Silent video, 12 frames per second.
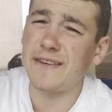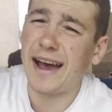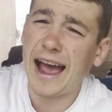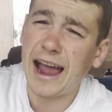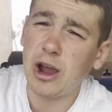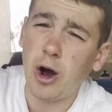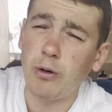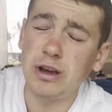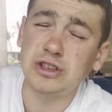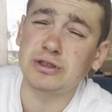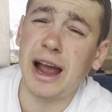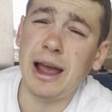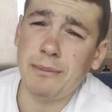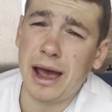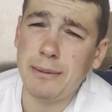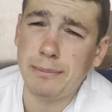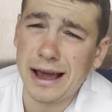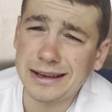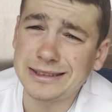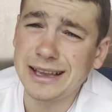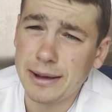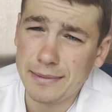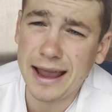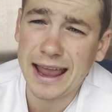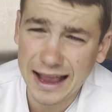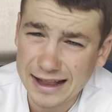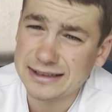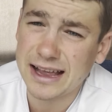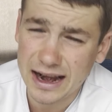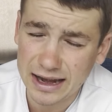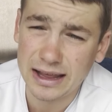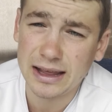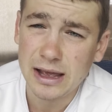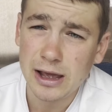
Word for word: I always try my best to get my hands on it.